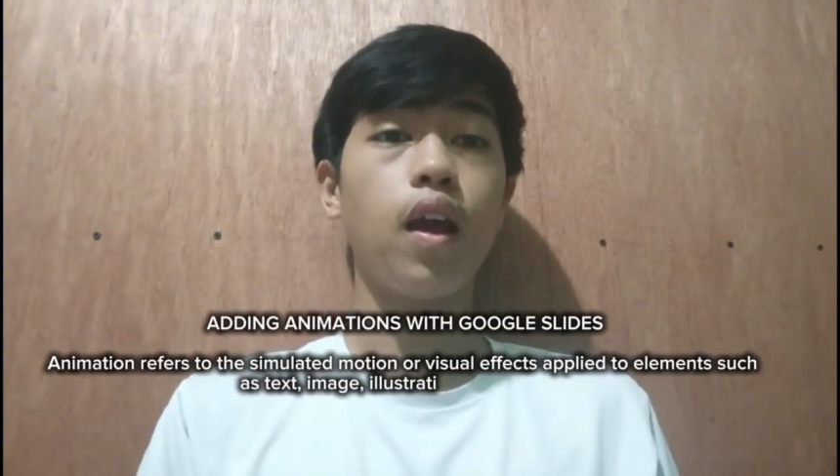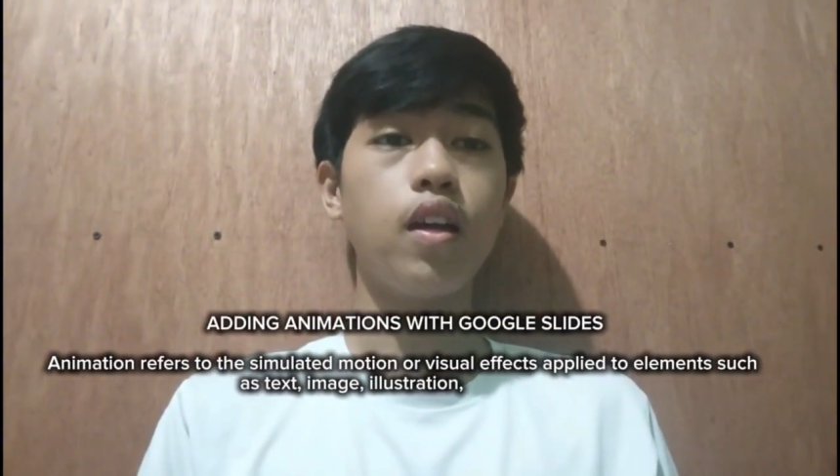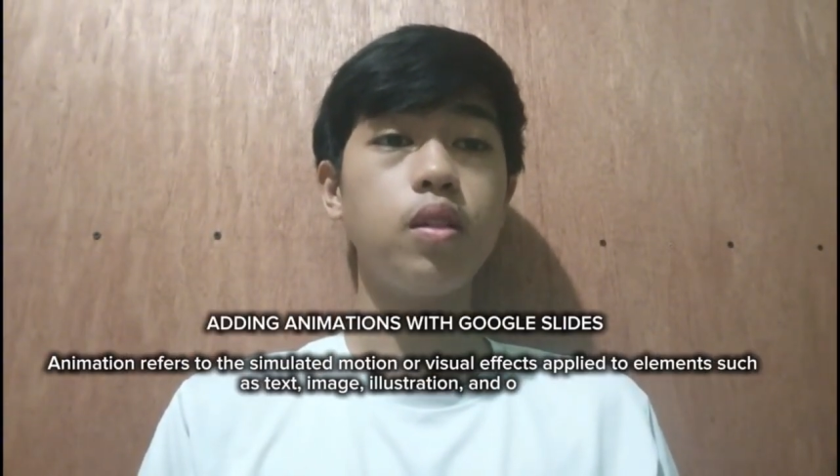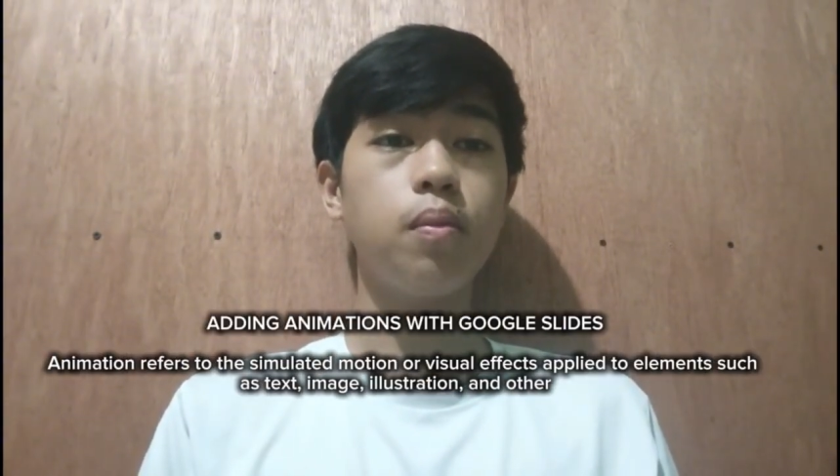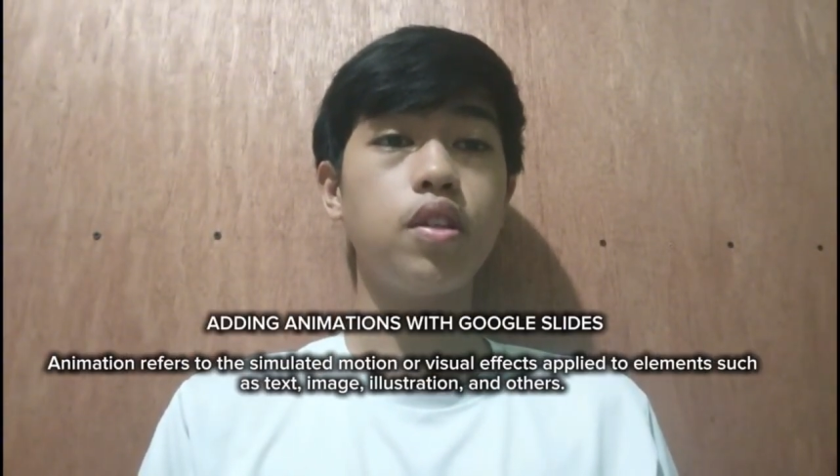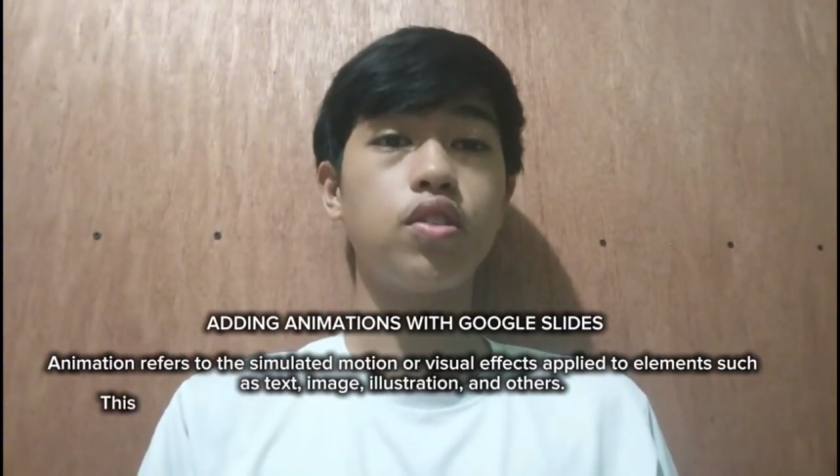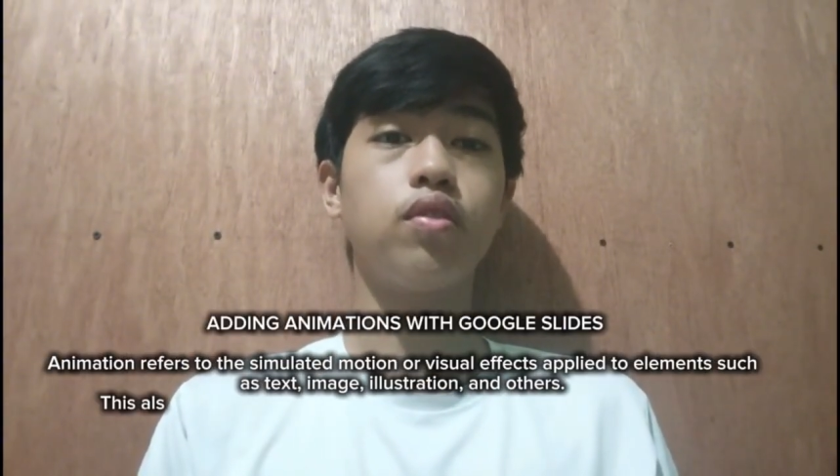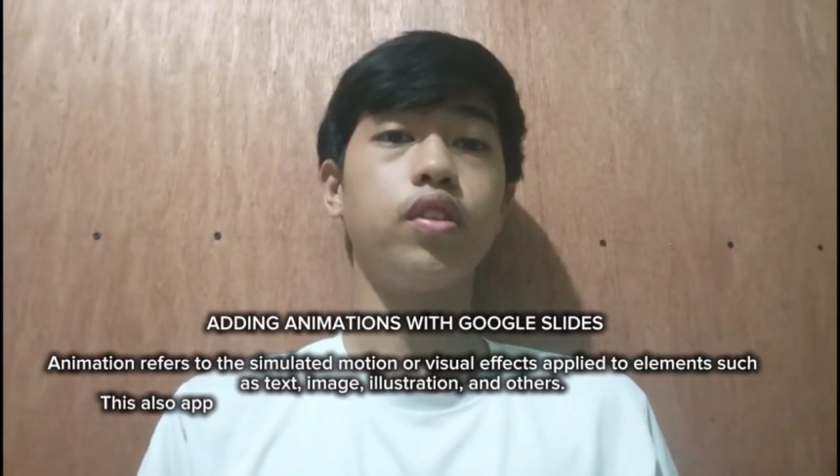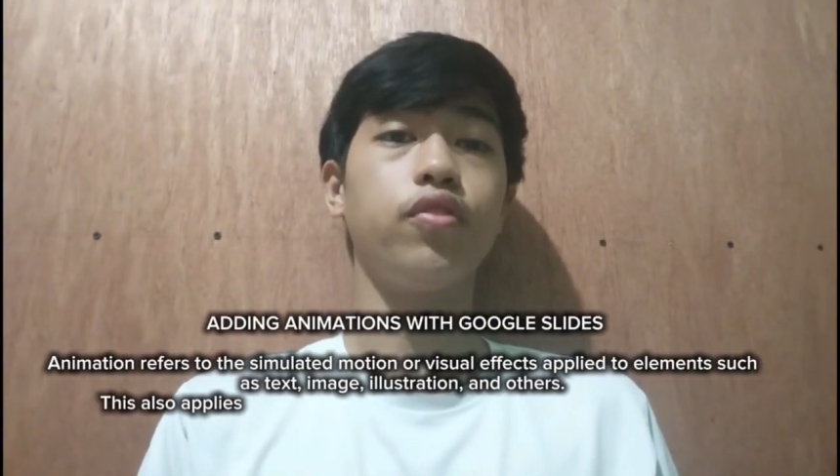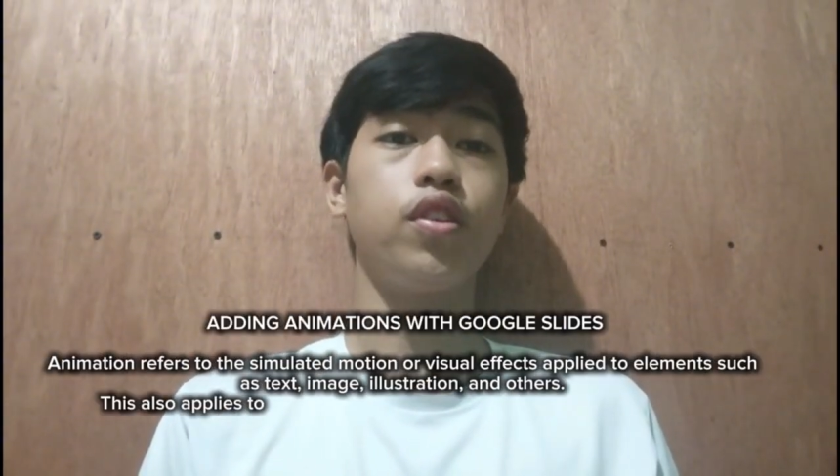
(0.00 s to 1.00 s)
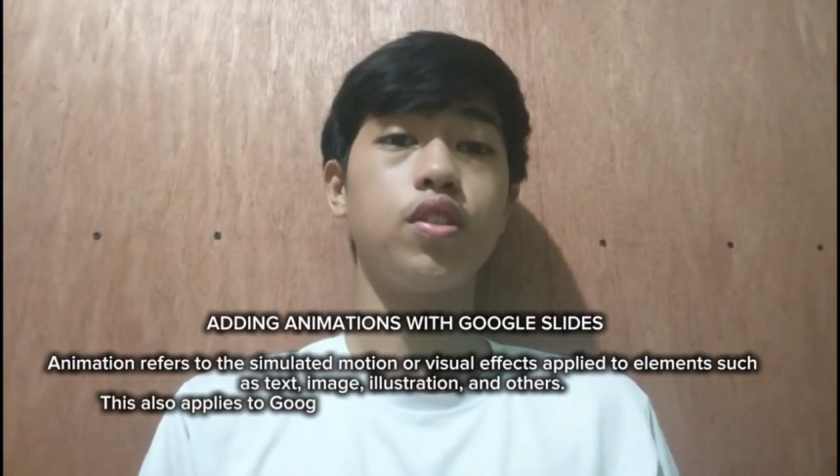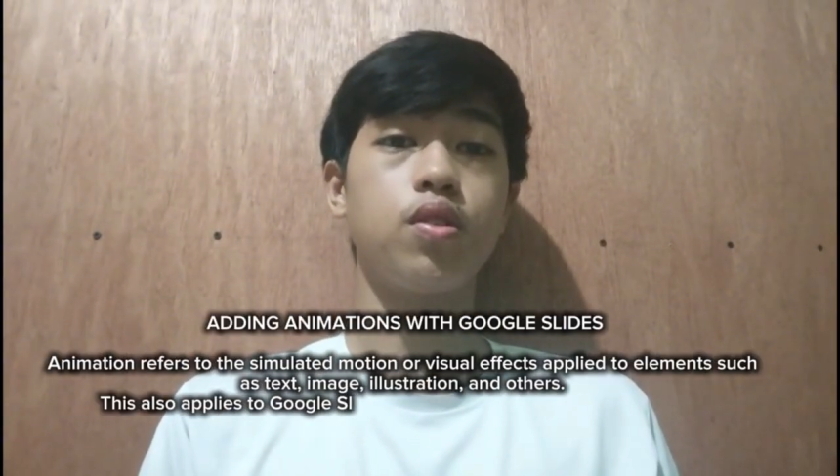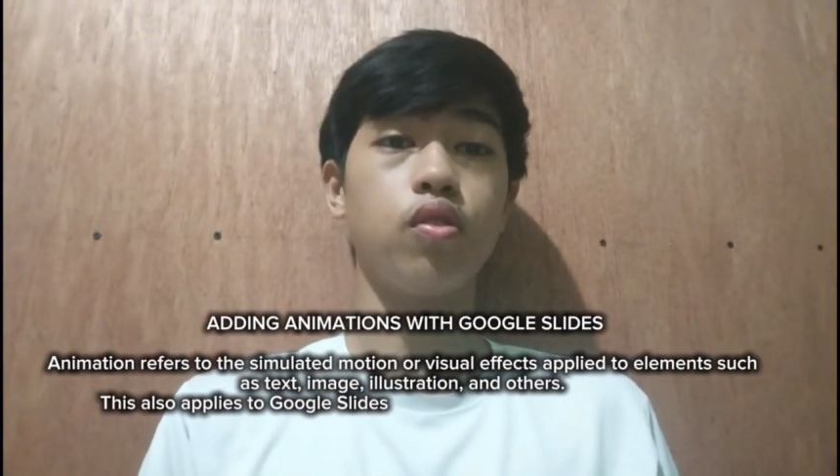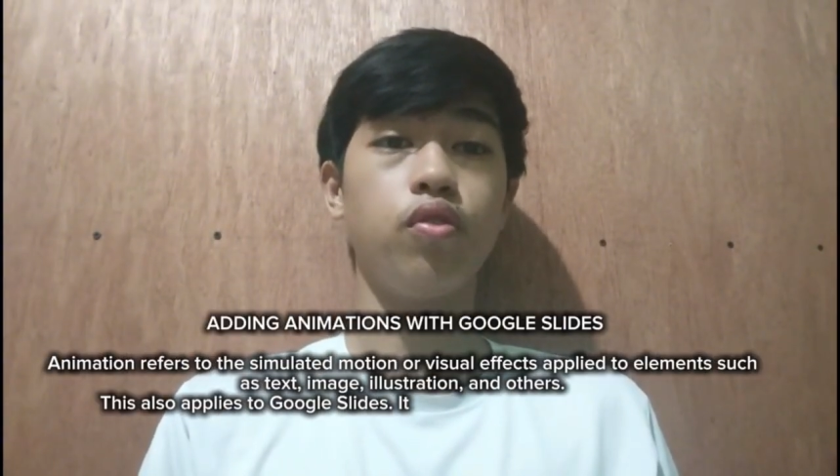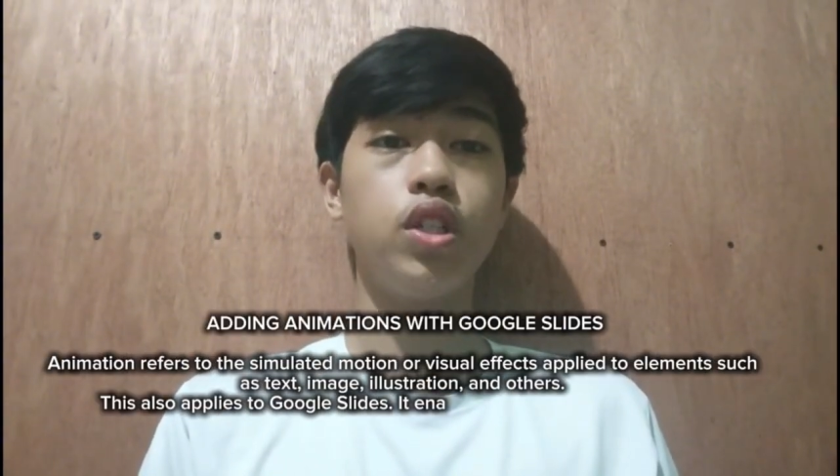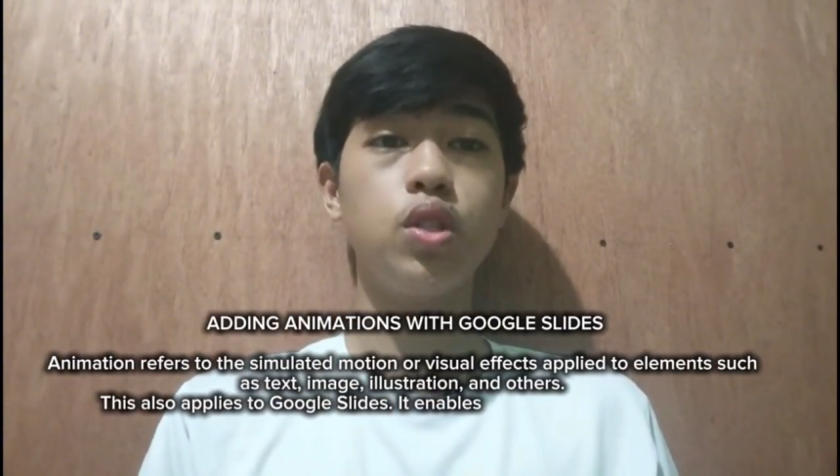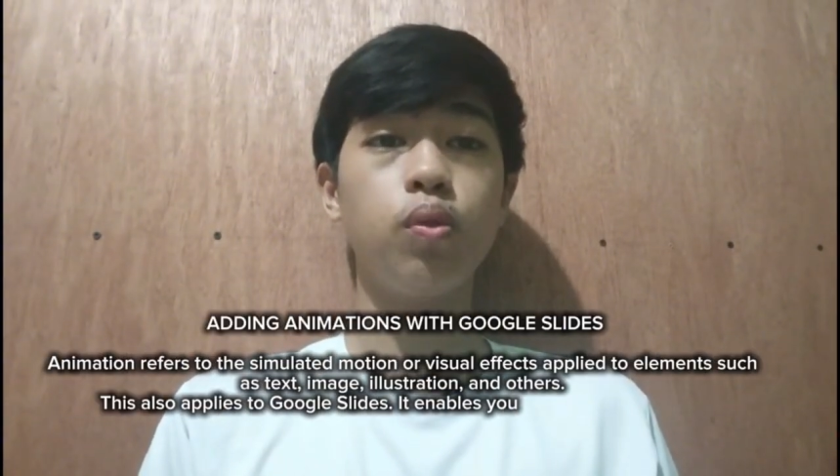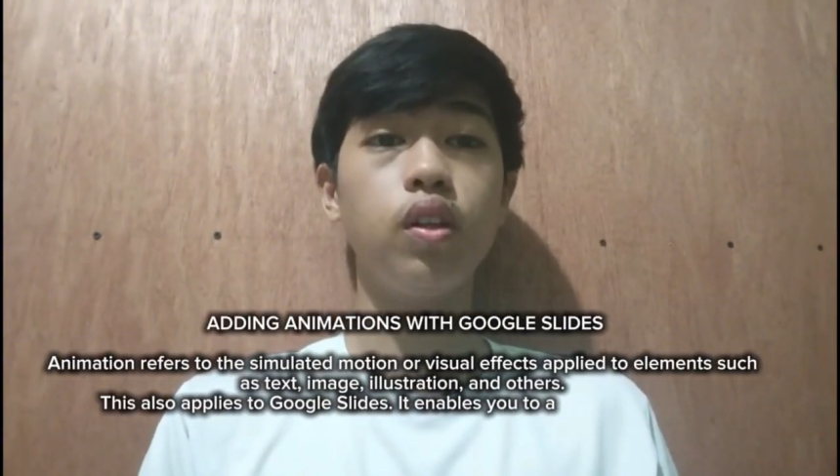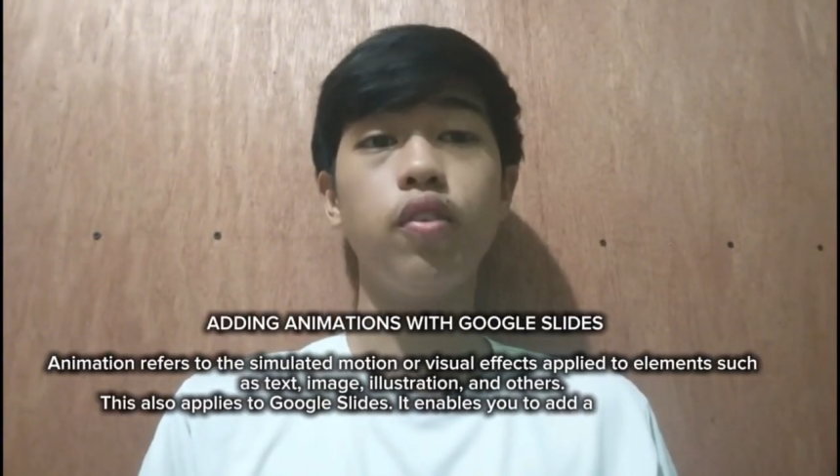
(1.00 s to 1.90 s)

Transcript: Animation refers to visual